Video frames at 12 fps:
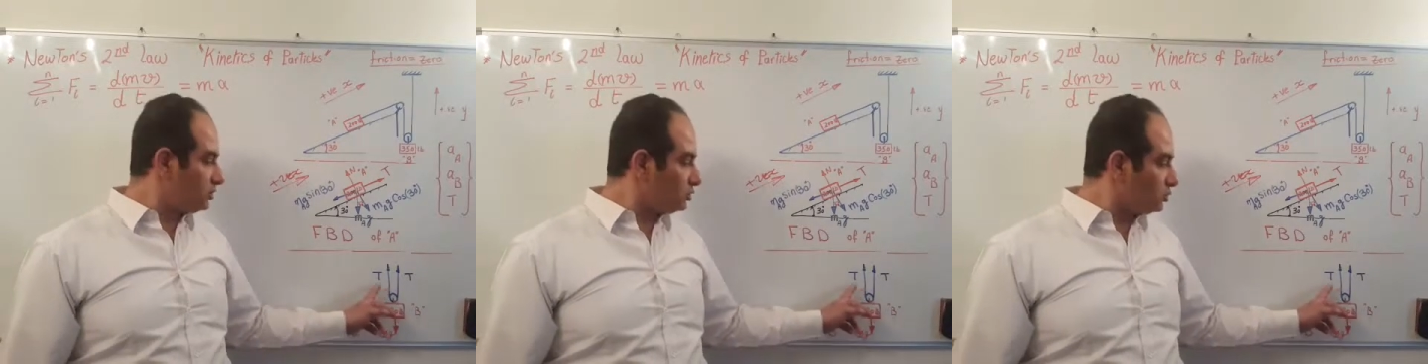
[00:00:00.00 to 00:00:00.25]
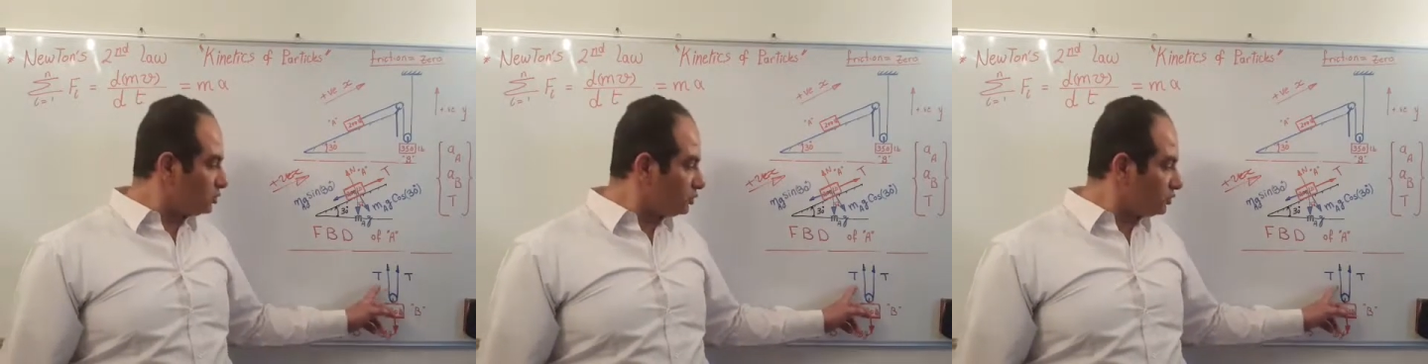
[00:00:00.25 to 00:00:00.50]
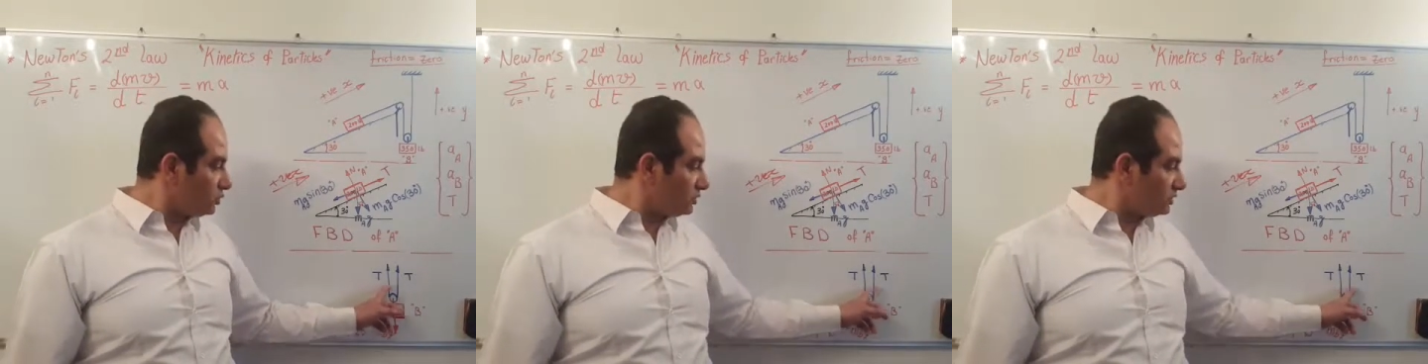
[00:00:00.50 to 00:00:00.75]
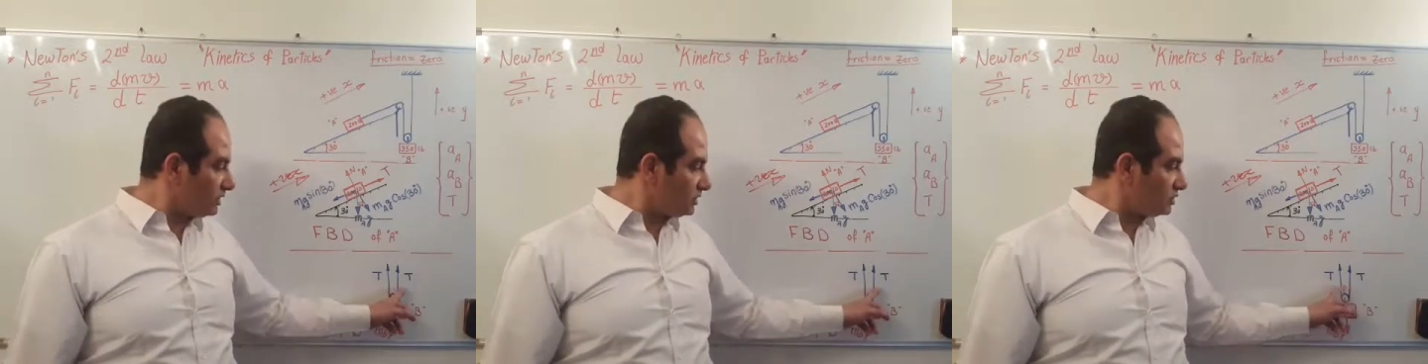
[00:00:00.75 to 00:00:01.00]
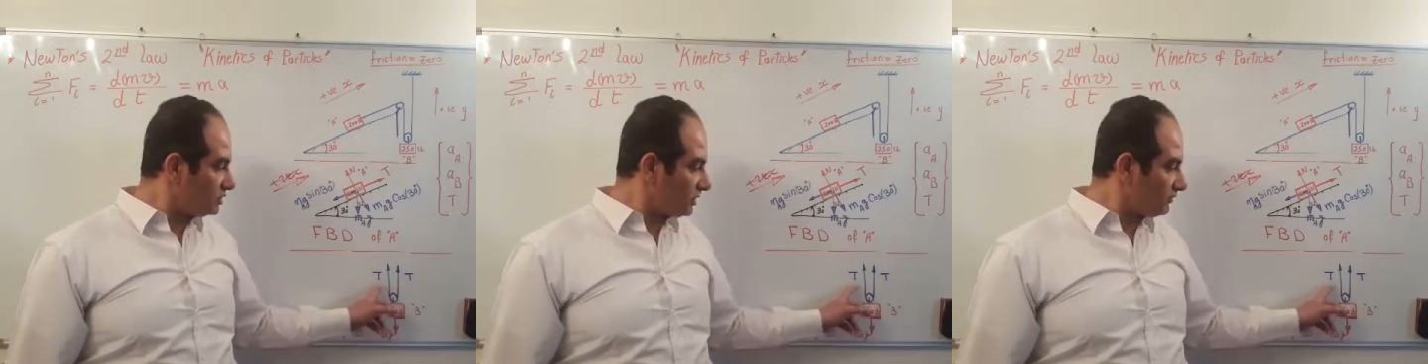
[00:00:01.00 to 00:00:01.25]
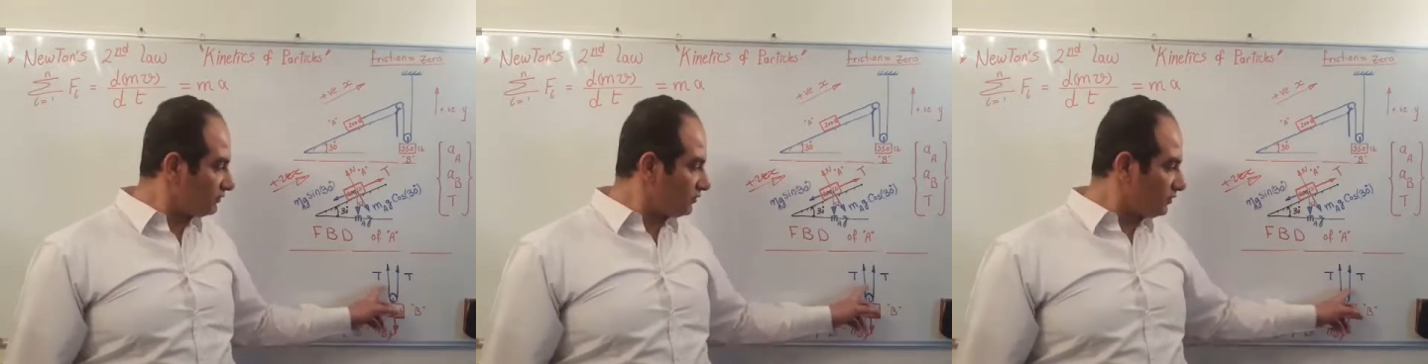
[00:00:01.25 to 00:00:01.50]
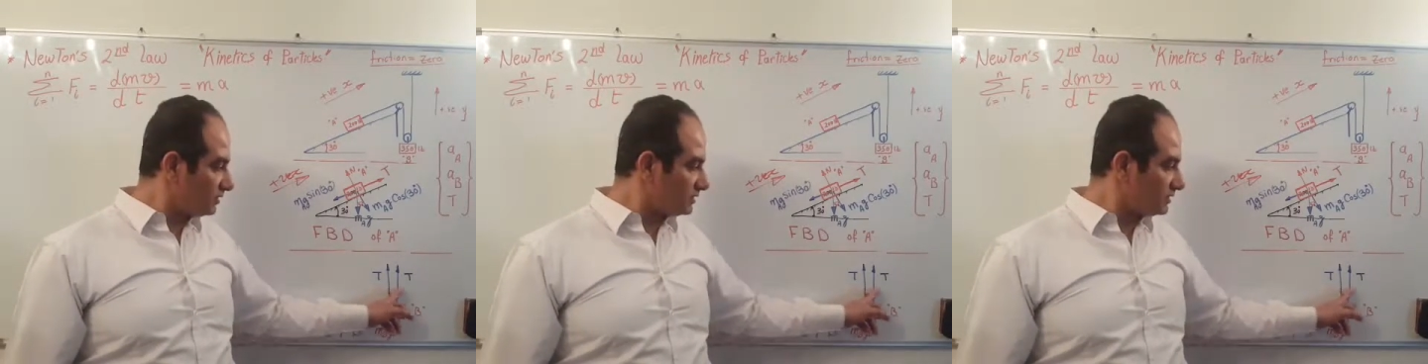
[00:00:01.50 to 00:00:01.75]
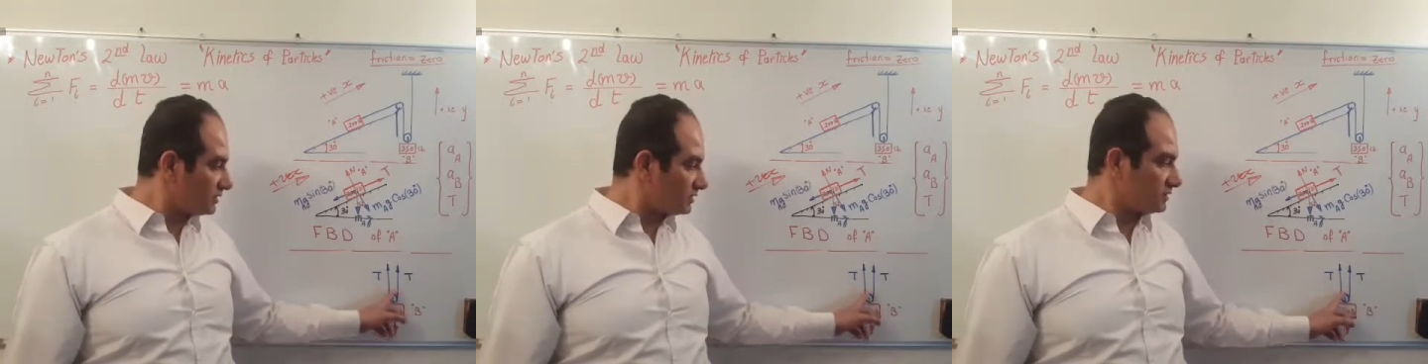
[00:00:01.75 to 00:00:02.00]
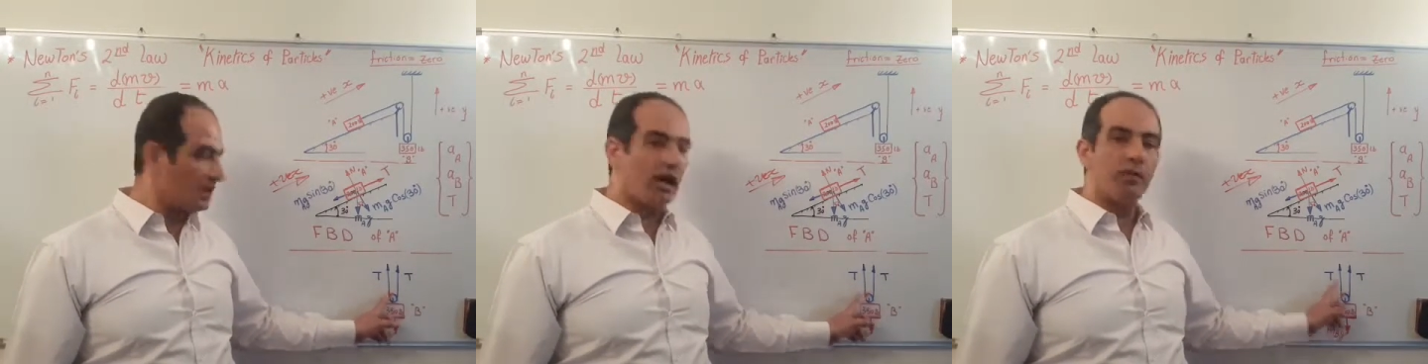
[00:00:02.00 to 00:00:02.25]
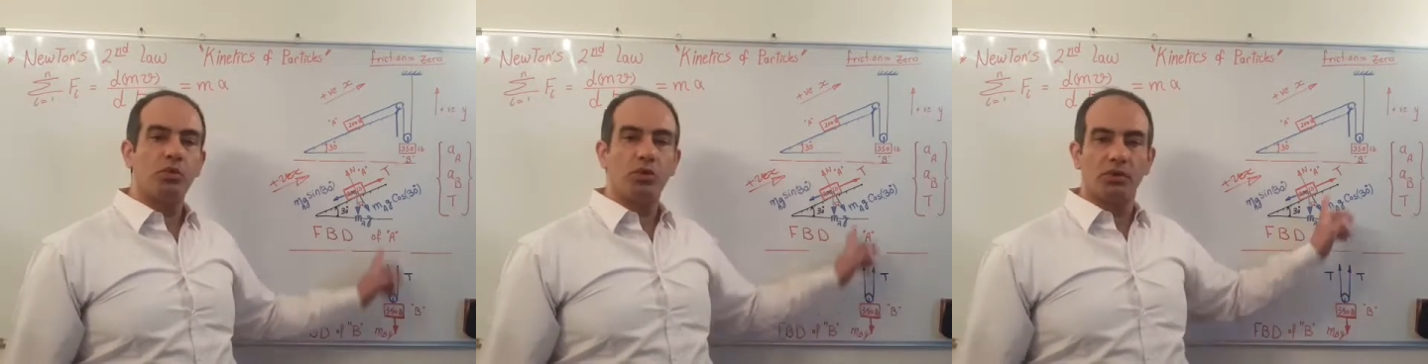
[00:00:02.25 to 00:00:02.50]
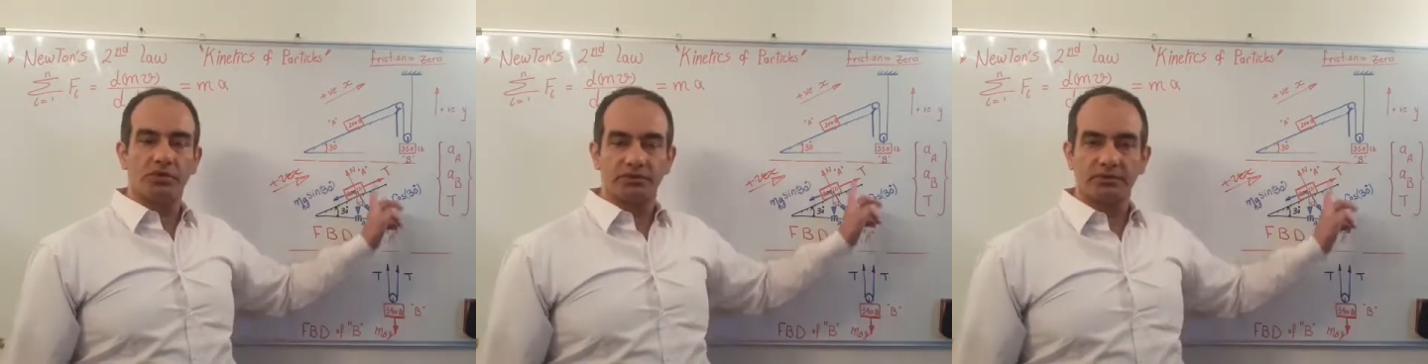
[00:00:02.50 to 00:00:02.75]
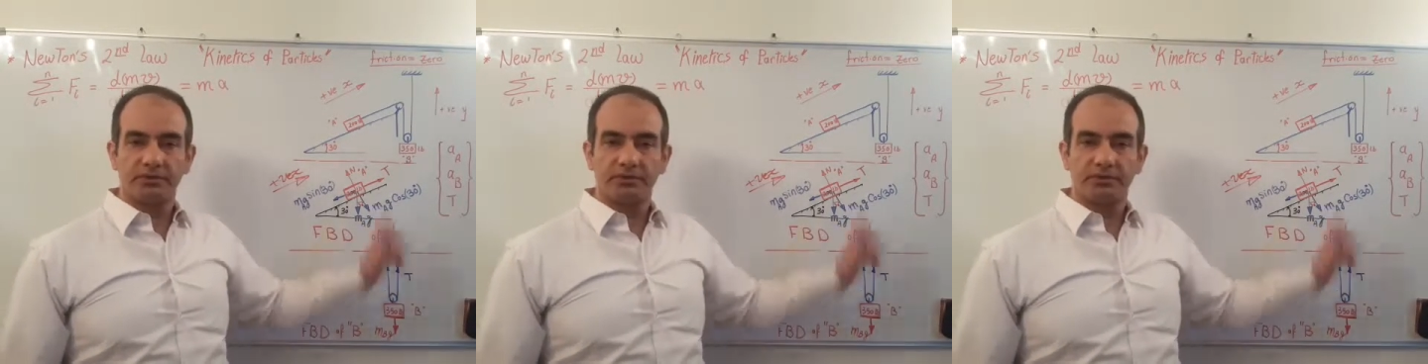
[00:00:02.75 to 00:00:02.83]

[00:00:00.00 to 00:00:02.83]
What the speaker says: two tension forces upward.